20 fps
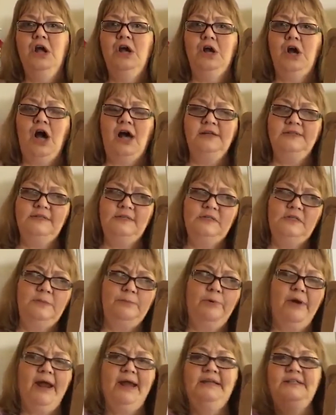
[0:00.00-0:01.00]
causes the
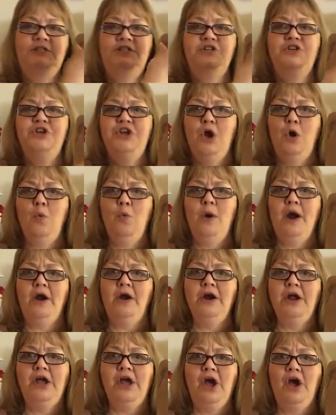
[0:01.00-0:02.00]
brain to know where
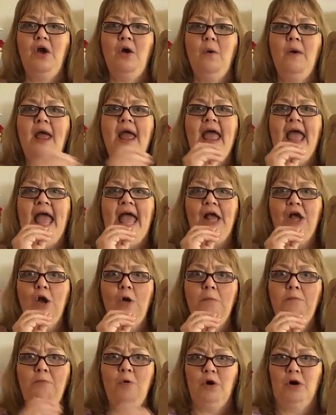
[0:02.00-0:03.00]
to go and
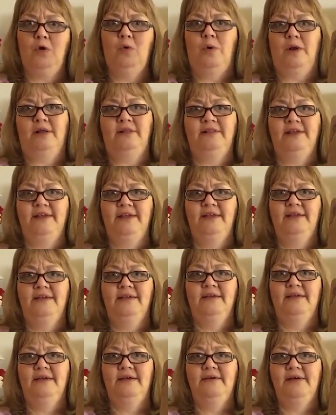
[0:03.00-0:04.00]
go more quickly,
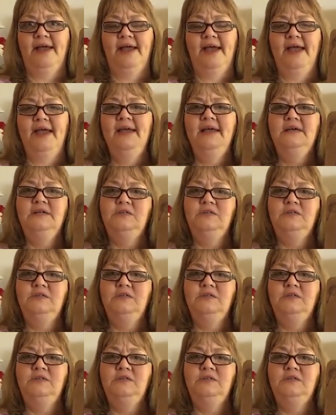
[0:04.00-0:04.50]
okay?